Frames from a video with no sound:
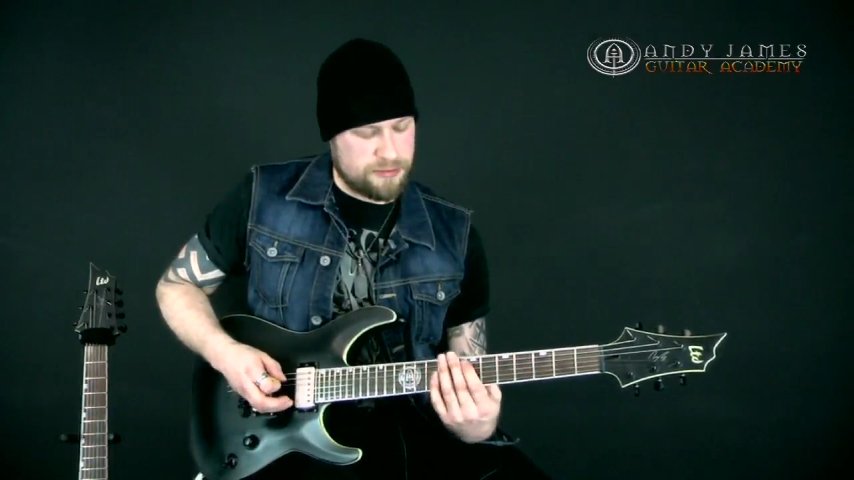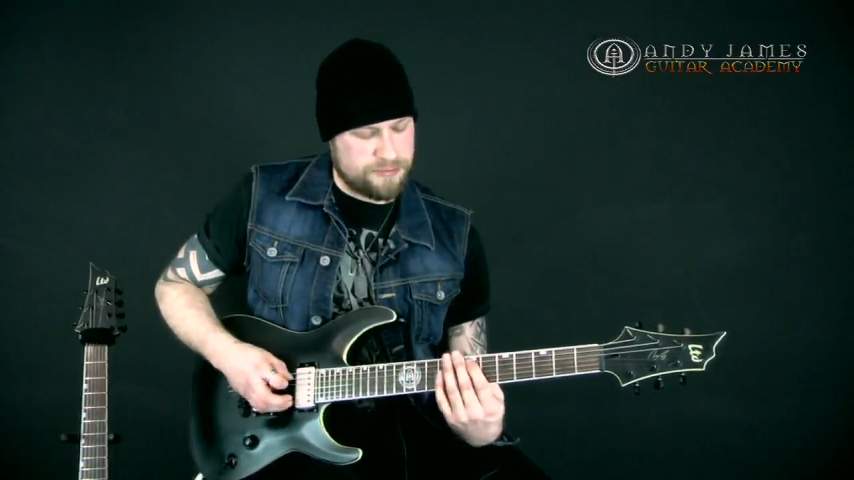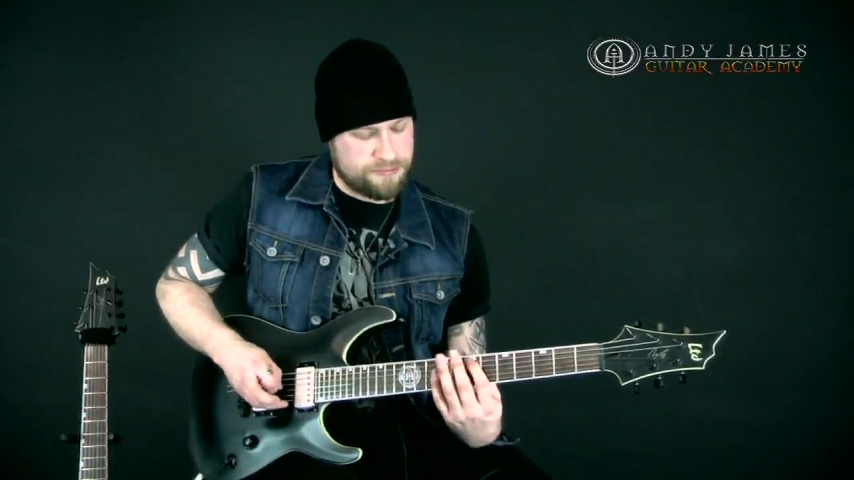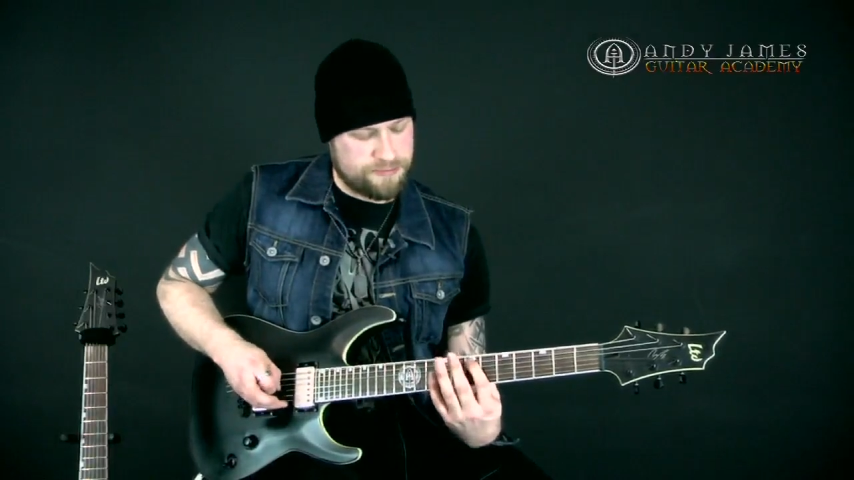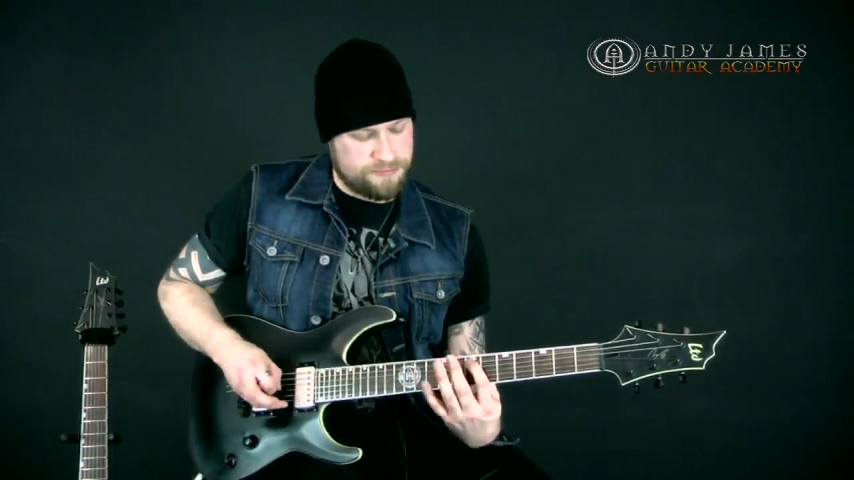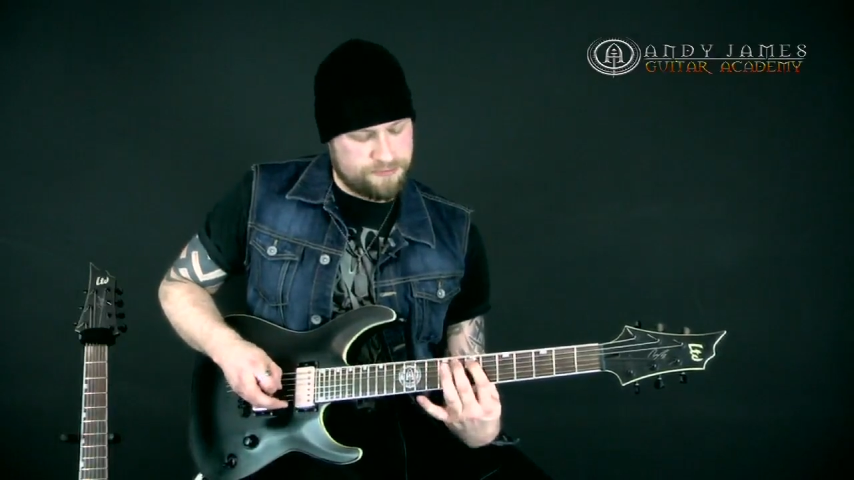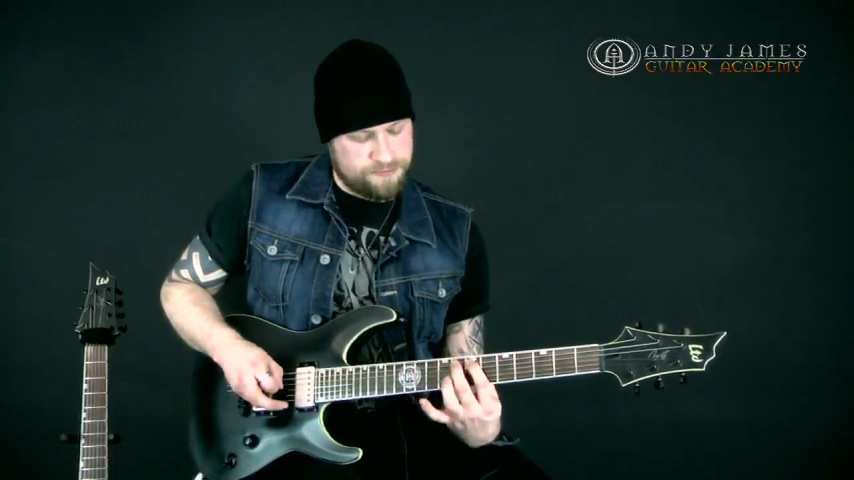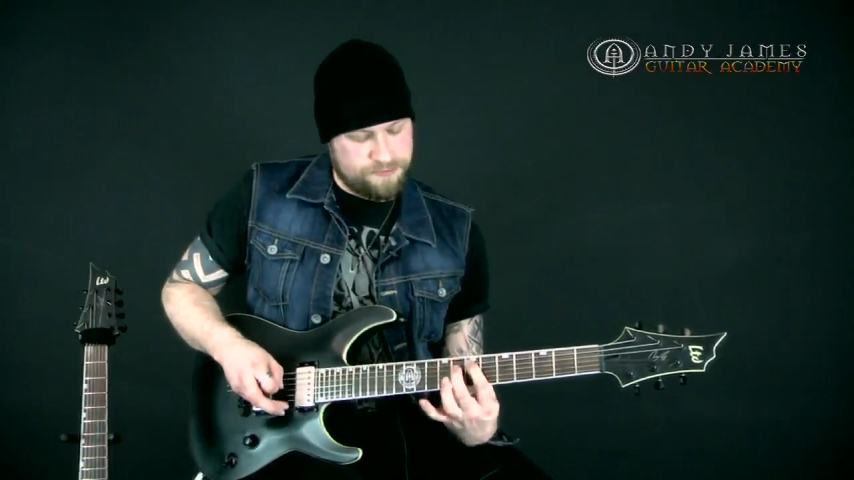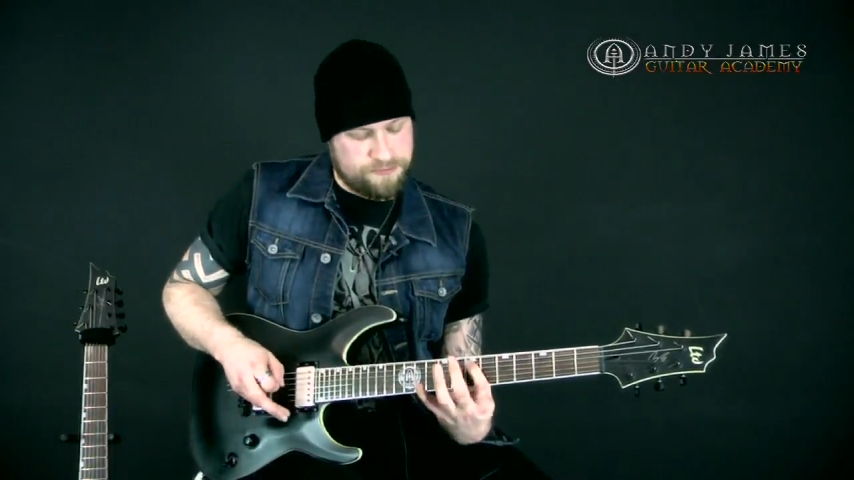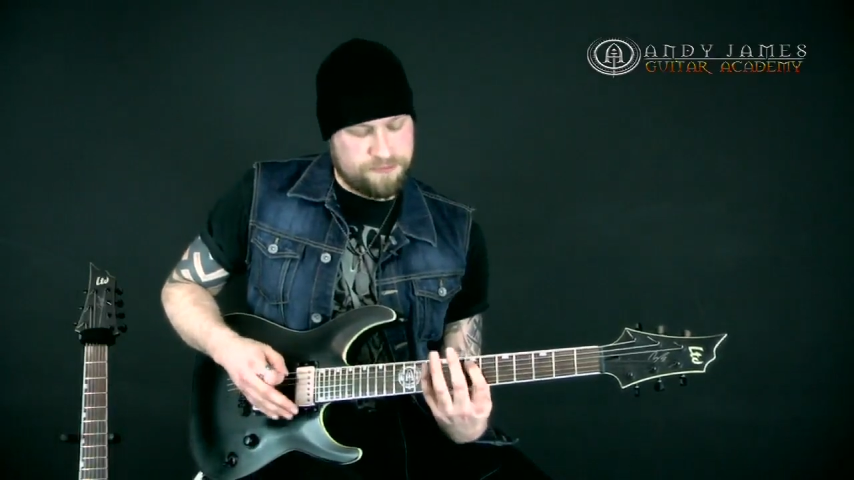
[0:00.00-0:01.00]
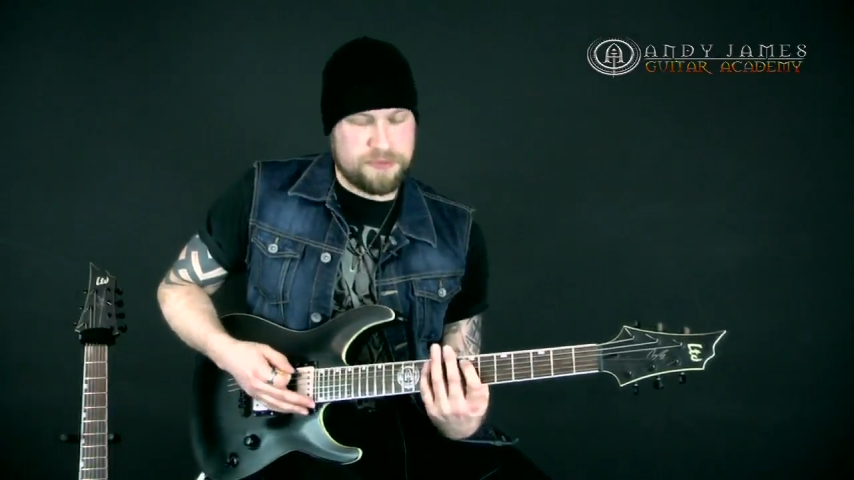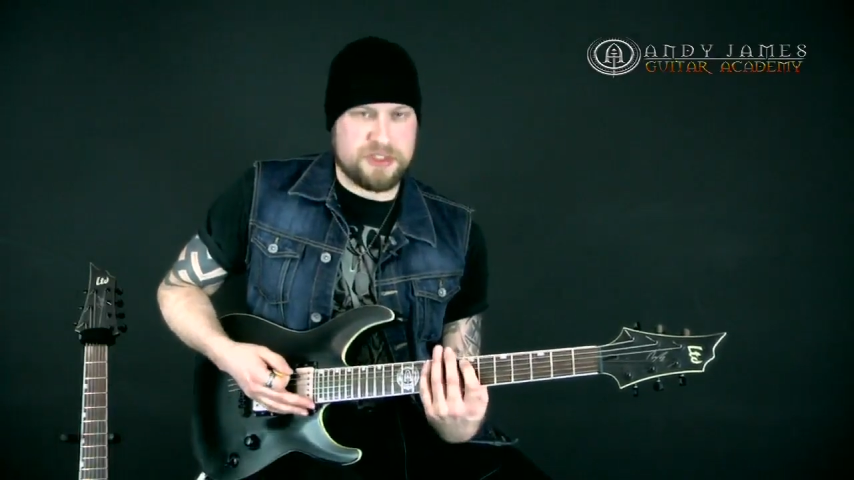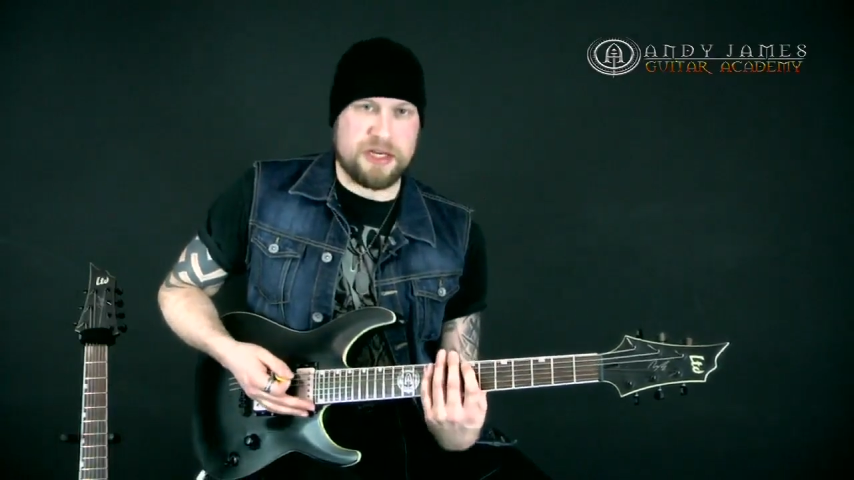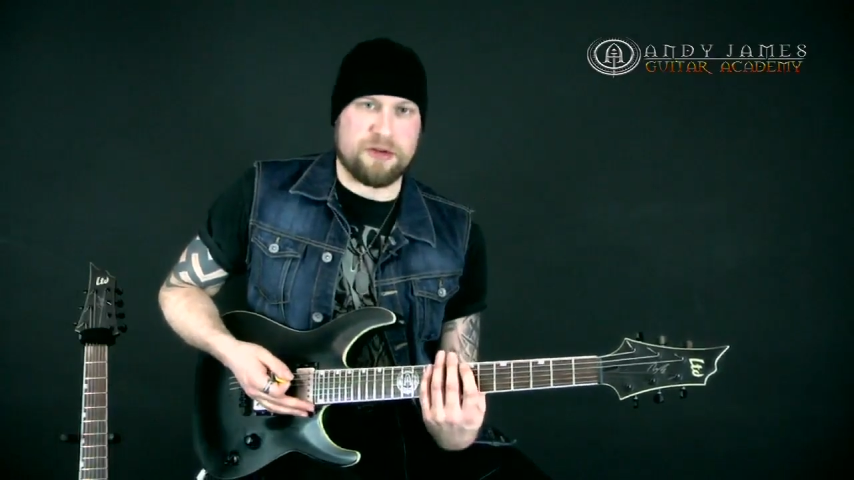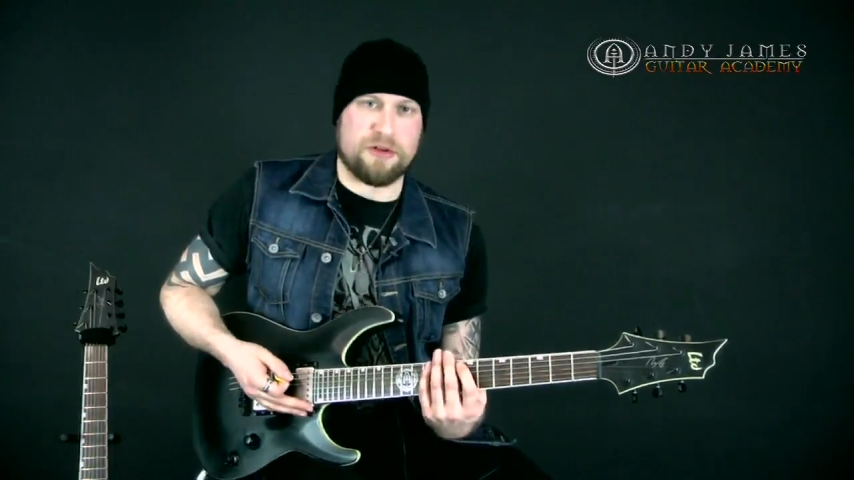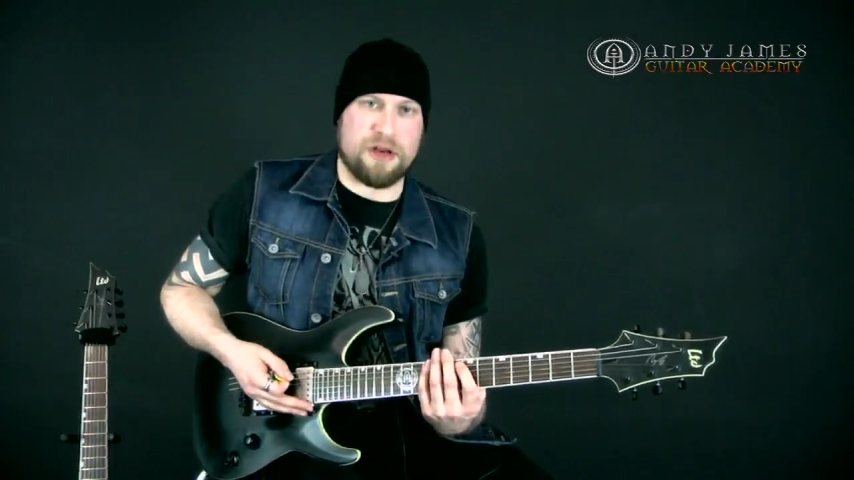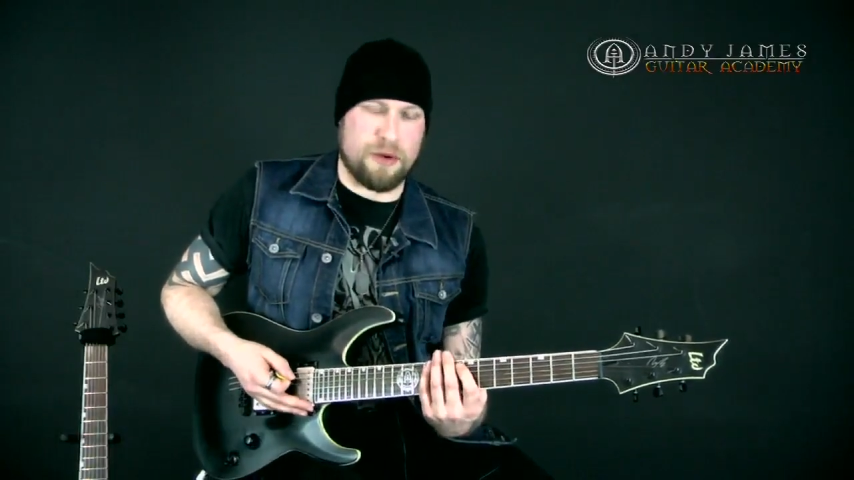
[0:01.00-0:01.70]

10 on the